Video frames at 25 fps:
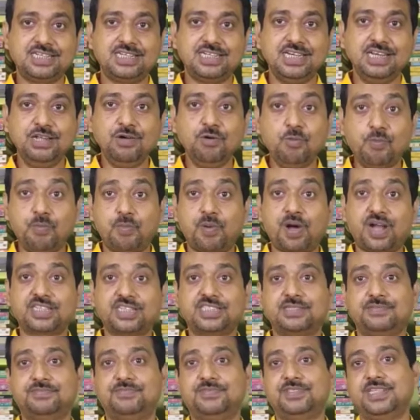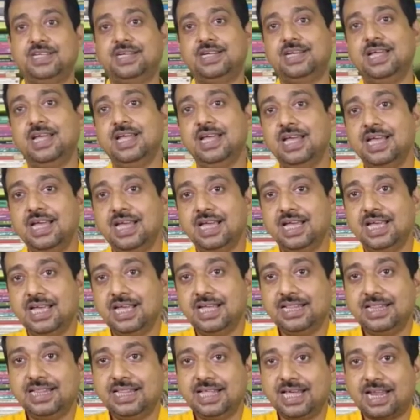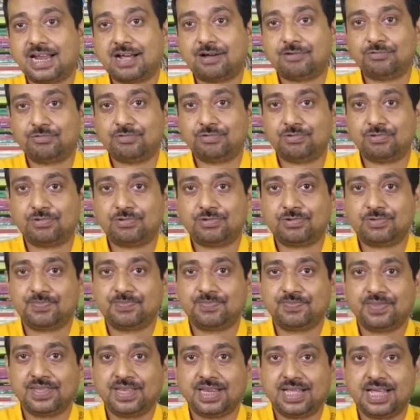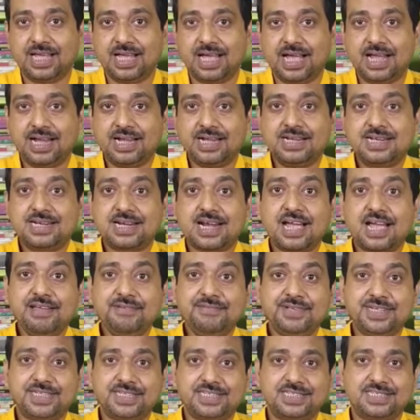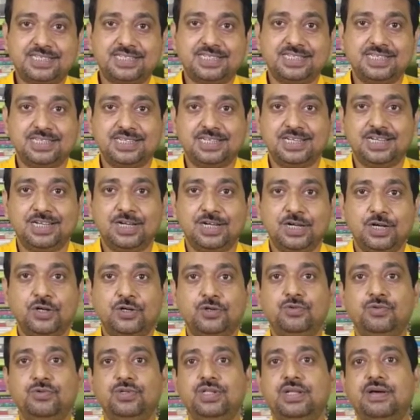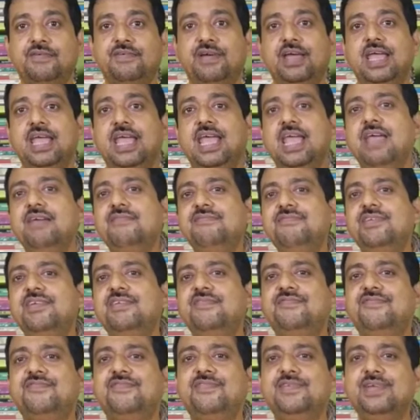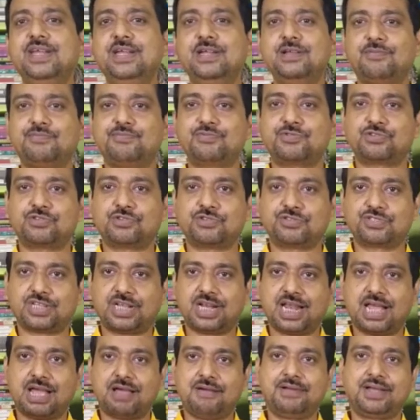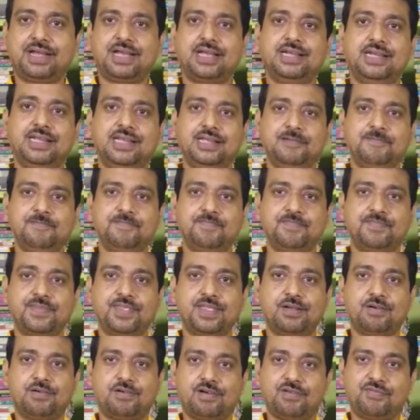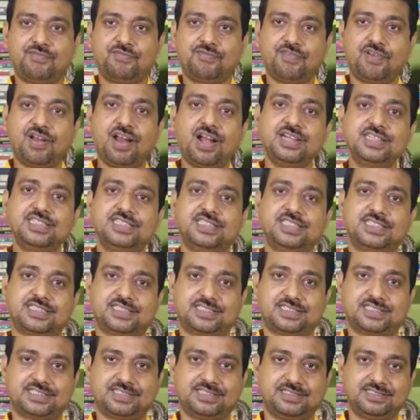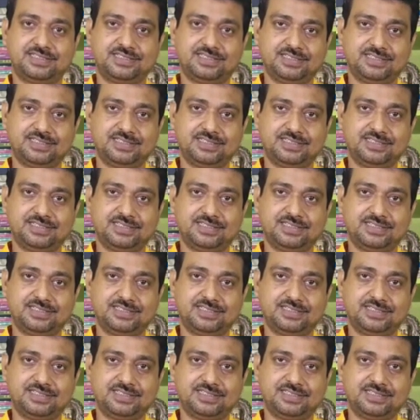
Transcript: new perception in their outlook and drive it to the every field of social awakening or flourishes.